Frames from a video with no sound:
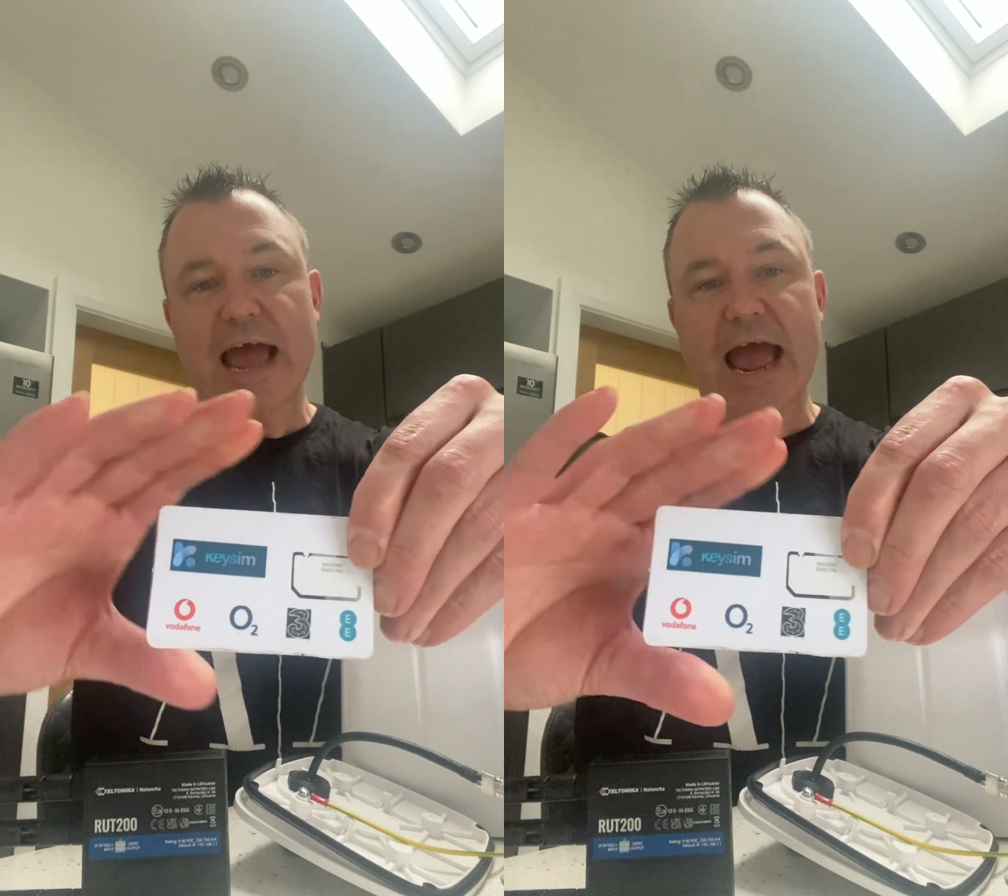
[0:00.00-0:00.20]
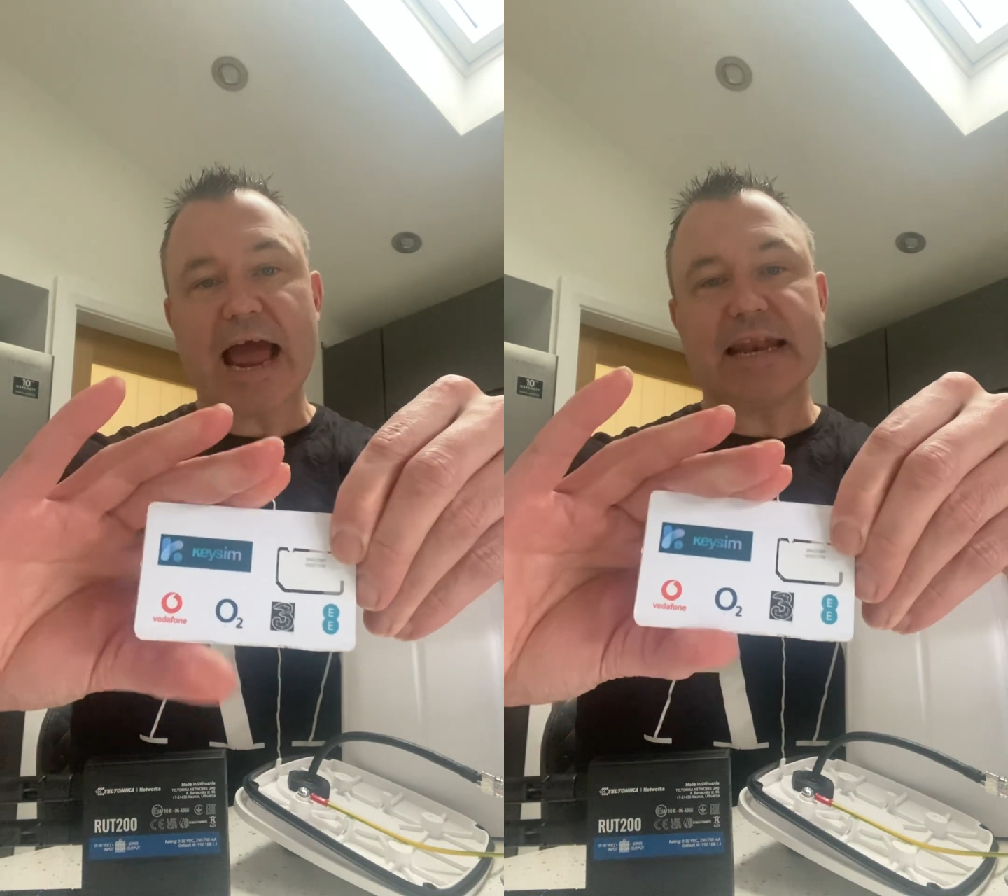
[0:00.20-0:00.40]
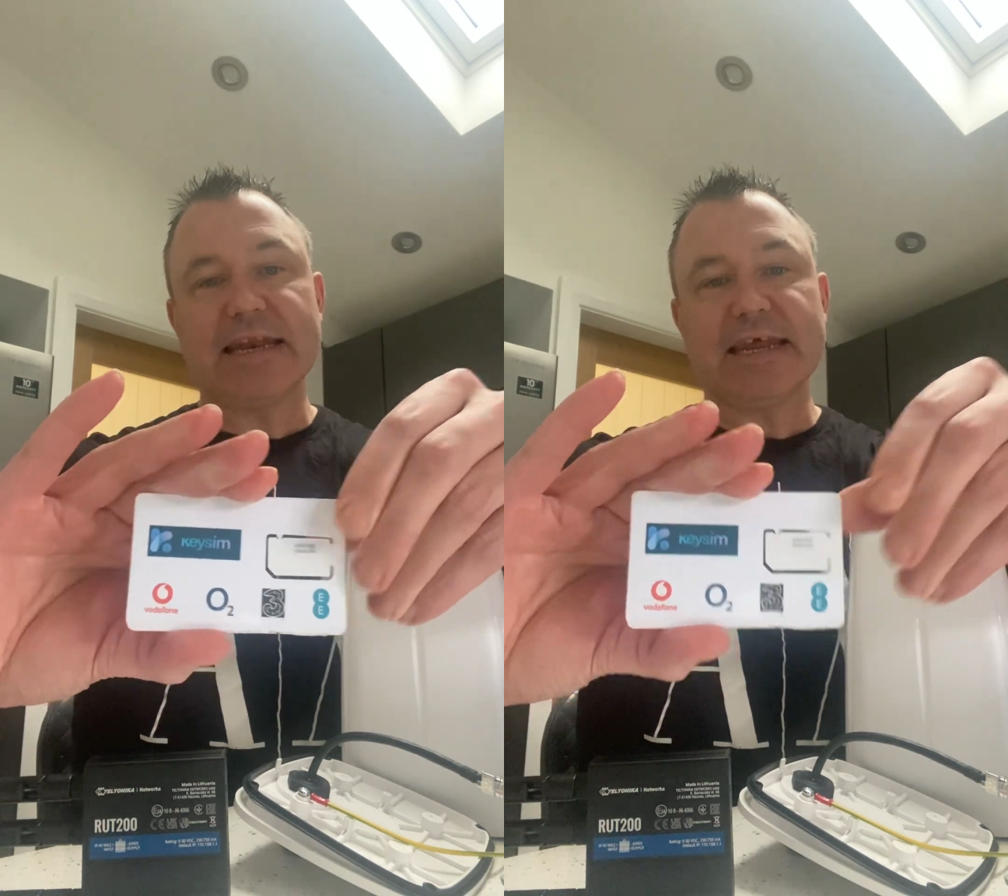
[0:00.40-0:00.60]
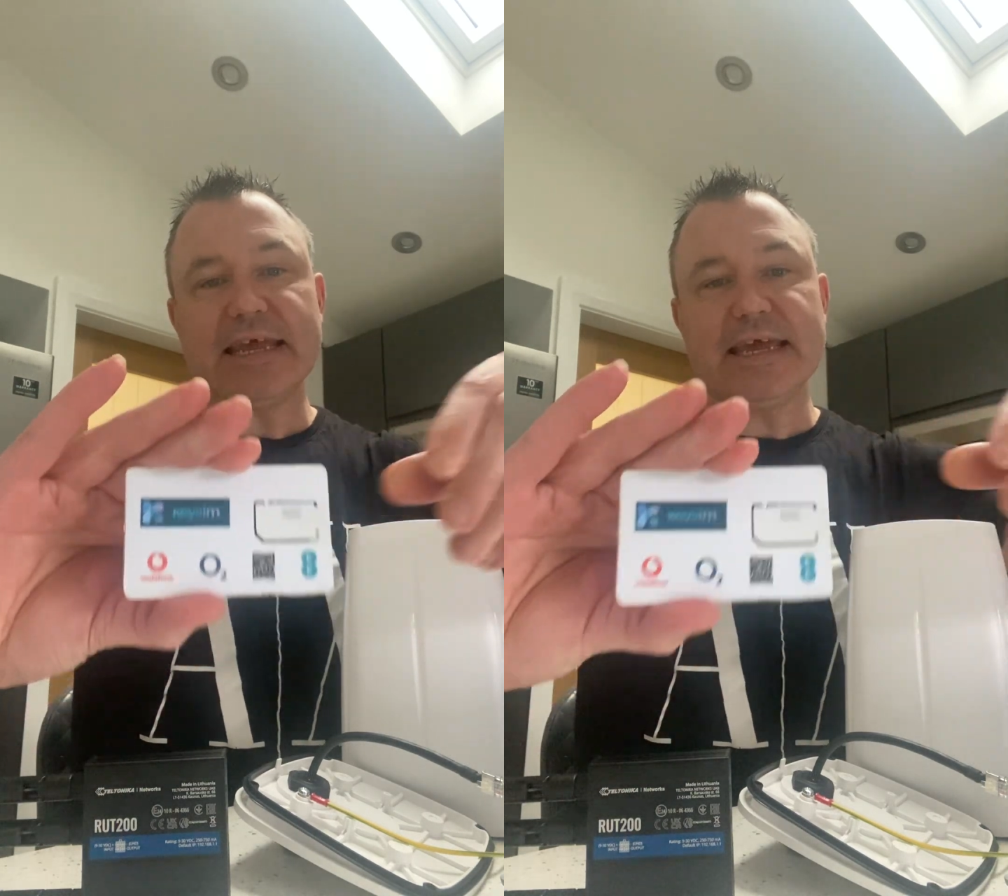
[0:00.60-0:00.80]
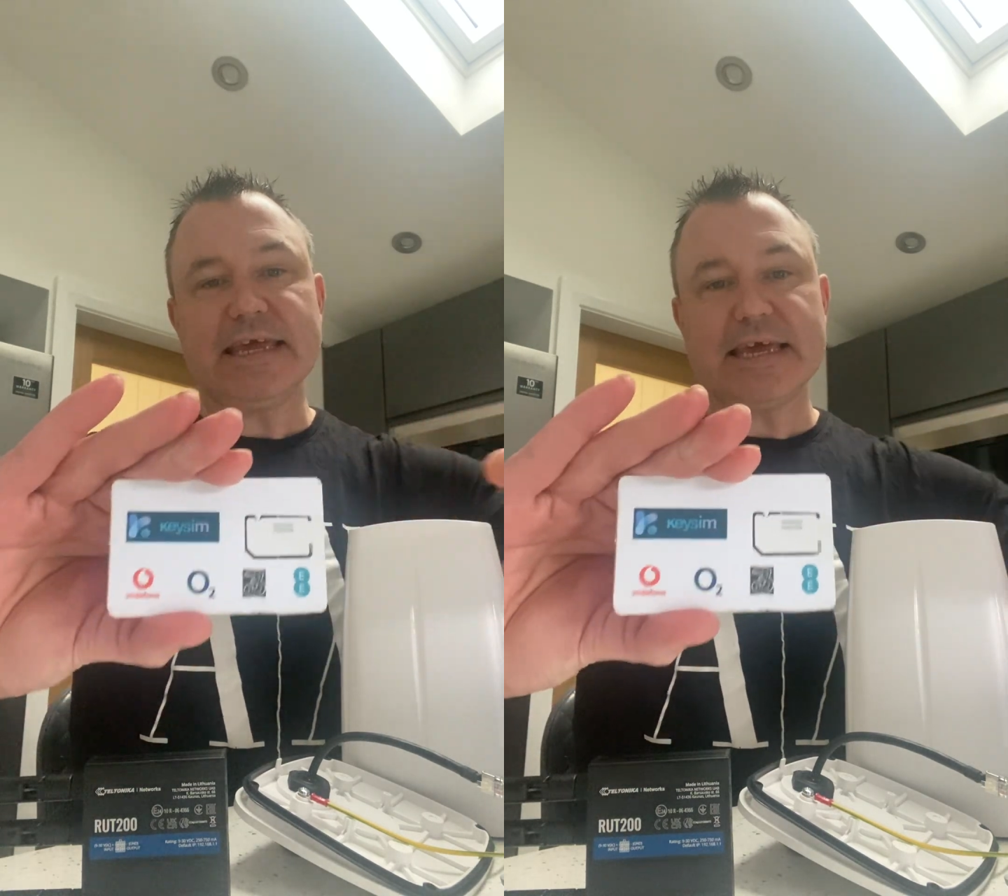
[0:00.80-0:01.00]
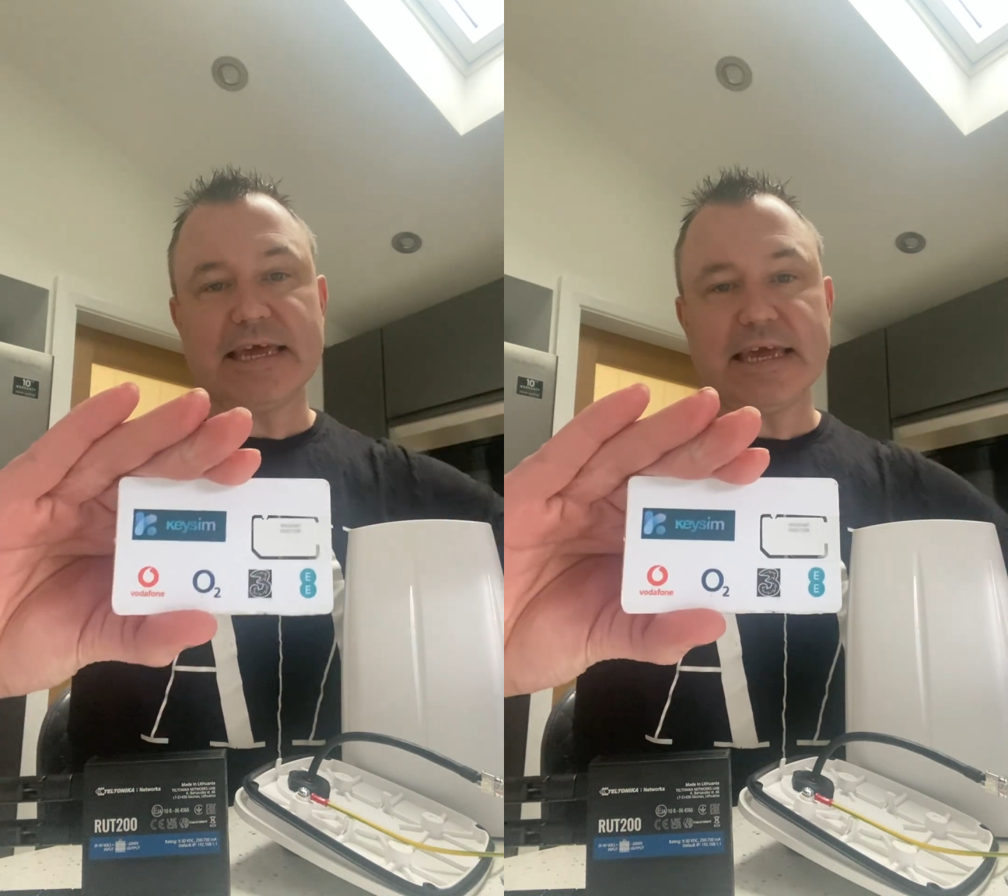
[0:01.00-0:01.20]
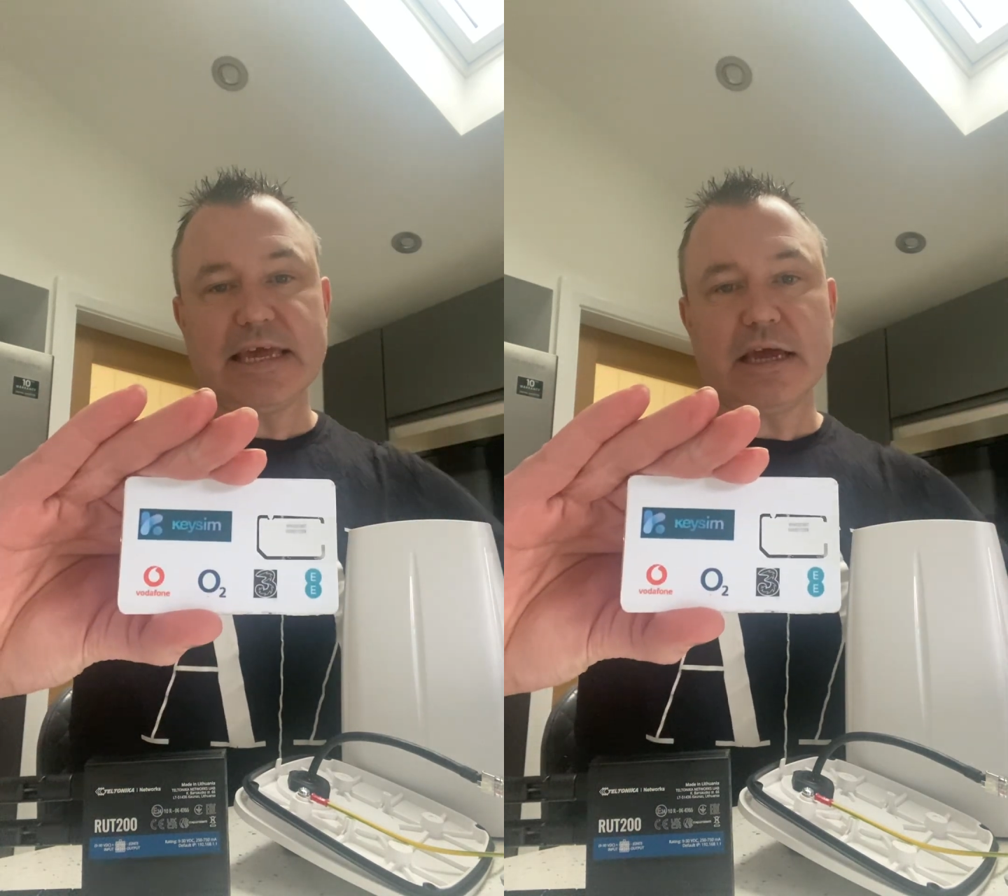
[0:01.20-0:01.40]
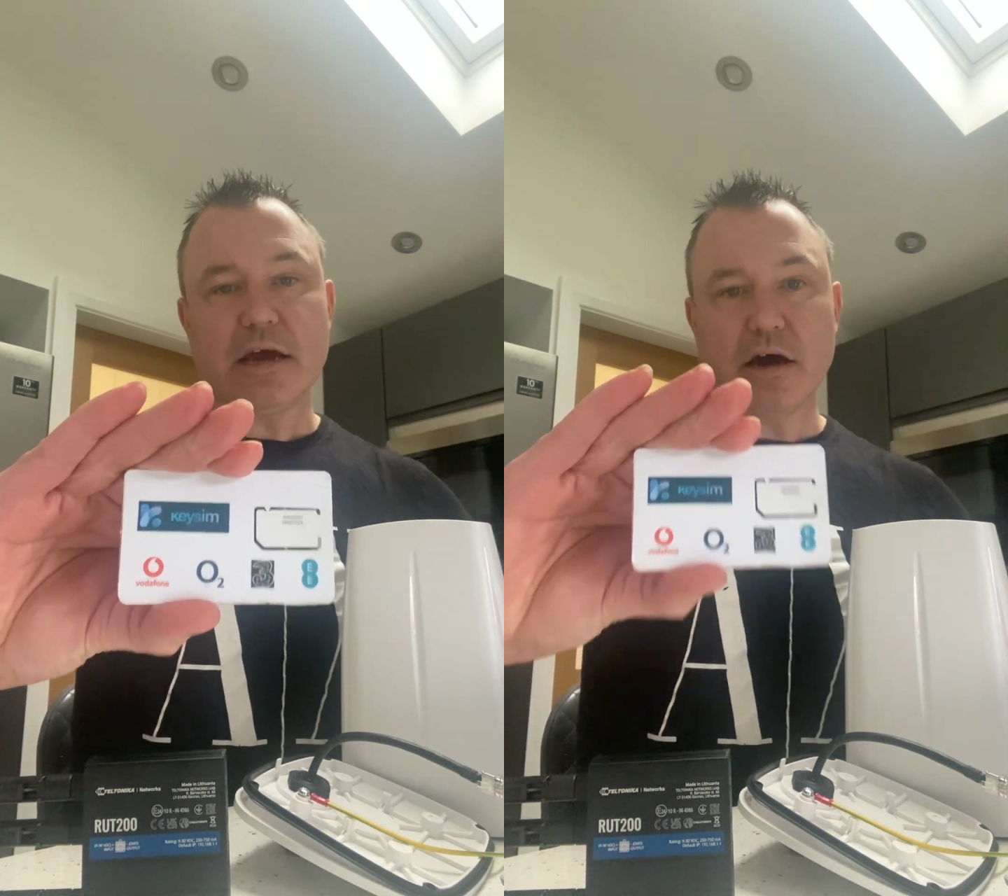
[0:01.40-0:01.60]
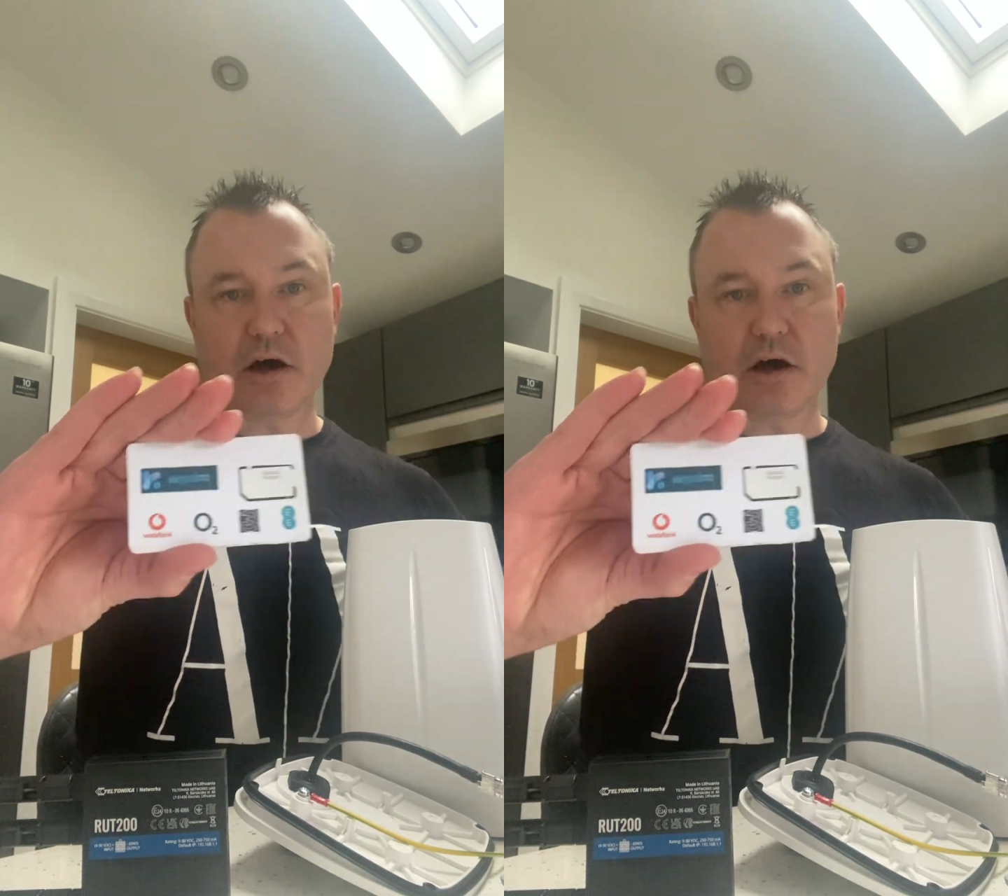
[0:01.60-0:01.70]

and EE